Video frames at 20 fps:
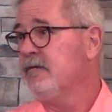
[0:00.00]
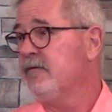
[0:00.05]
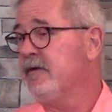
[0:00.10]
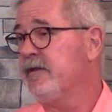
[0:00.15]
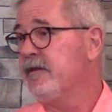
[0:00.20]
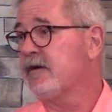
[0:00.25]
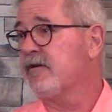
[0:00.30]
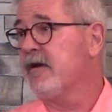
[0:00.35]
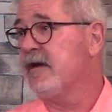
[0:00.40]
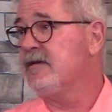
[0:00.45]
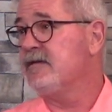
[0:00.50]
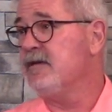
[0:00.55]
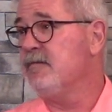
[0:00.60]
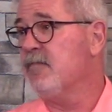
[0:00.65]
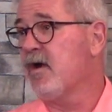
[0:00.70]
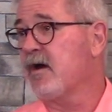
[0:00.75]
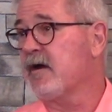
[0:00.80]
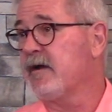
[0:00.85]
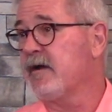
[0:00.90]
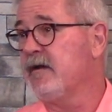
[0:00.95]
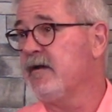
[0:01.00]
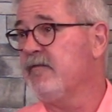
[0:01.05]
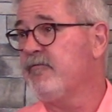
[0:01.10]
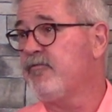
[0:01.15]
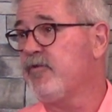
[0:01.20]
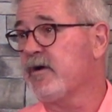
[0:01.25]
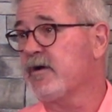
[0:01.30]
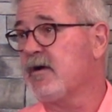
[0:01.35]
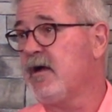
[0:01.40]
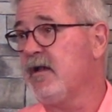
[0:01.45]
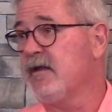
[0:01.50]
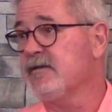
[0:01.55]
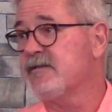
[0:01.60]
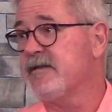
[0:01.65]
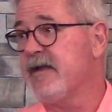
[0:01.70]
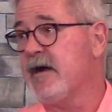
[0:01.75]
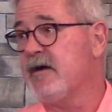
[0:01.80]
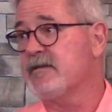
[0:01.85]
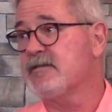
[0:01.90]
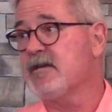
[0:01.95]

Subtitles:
With the crazy market in Fort Collins now,